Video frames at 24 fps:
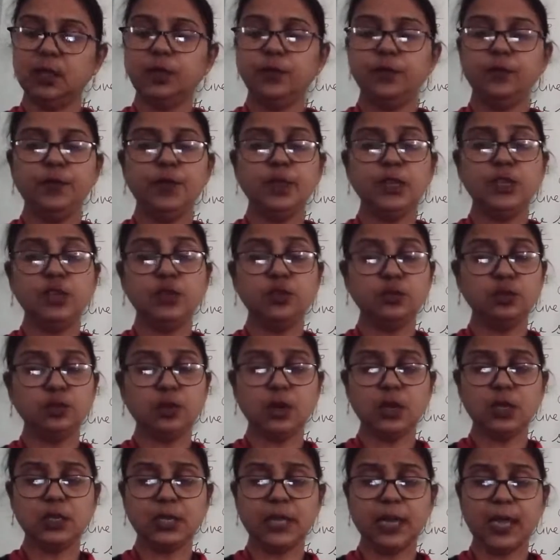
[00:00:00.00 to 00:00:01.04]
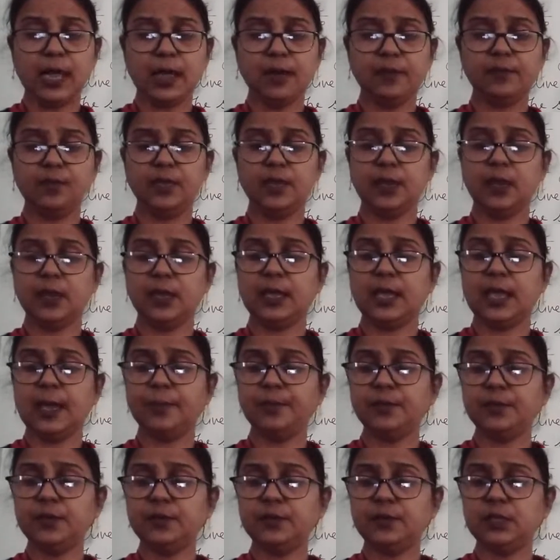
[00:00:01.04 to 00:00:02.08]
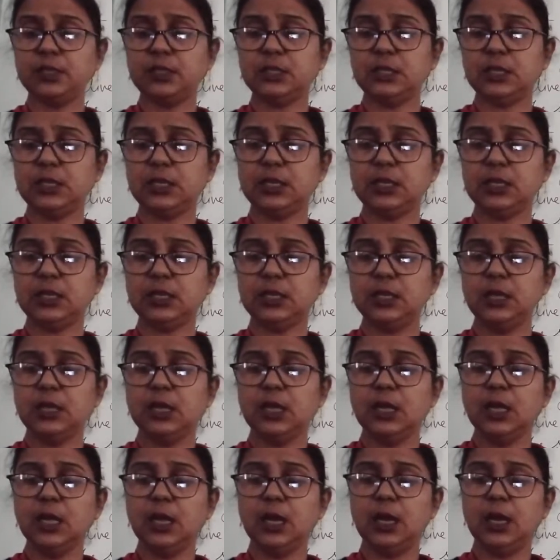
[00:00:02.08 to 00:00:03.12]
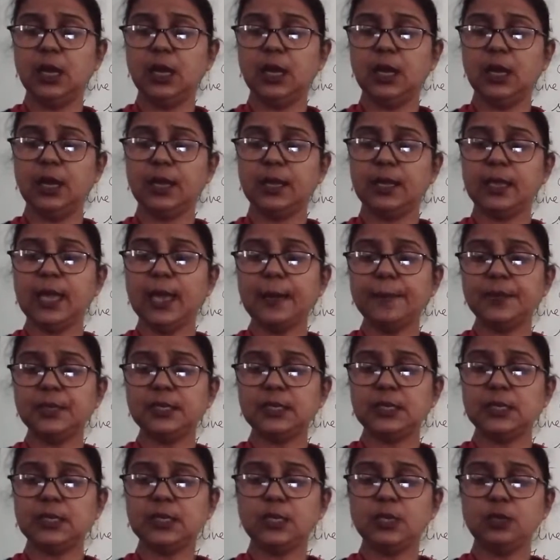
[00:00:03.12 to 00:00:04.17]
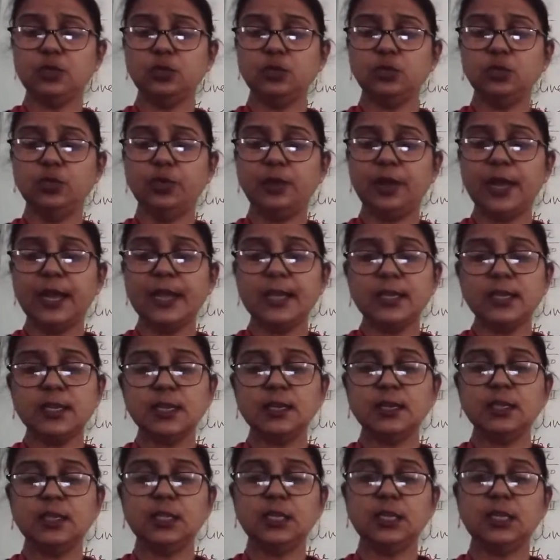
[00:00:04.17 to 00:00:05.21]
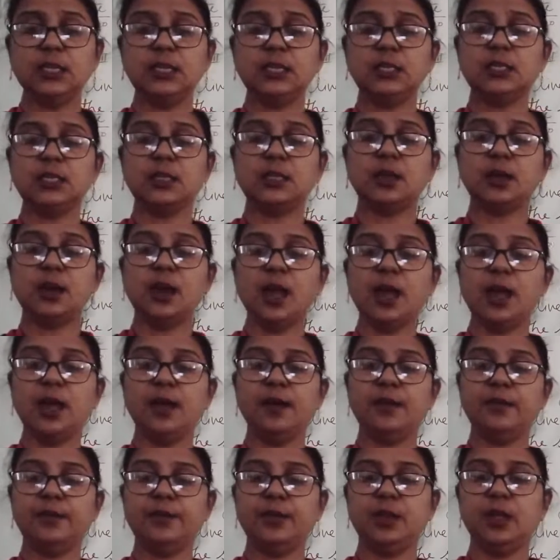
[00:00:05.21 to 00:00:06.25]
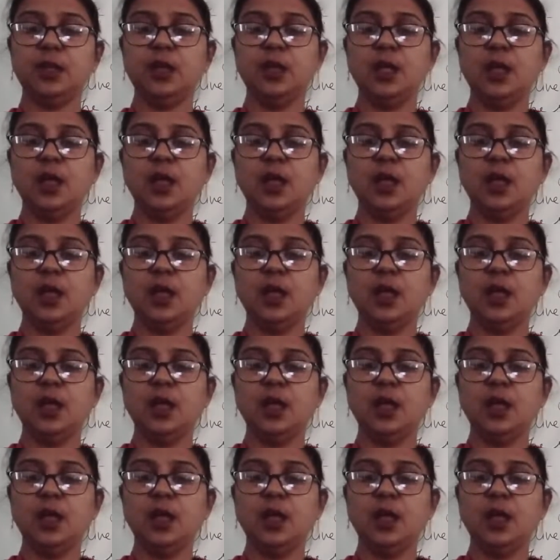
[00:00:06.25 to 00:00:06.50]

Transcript: We do not have the captivity, uh, capacity to render these craft